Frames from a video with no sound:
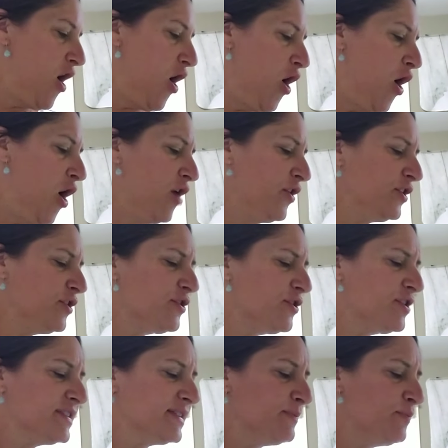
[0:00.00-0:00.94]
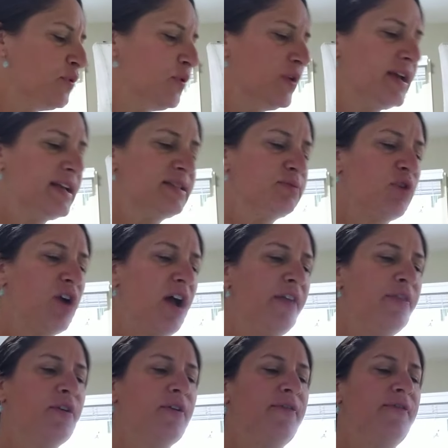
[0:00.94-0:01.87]
All the girls and boys were
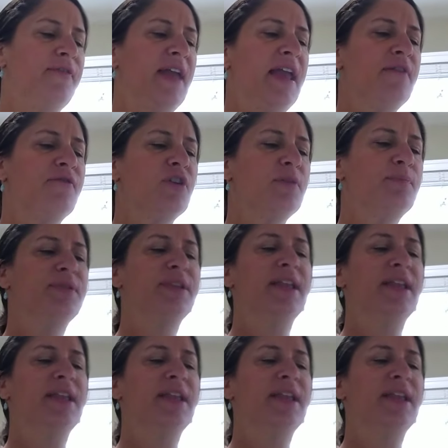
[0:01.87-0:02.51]
on their favorite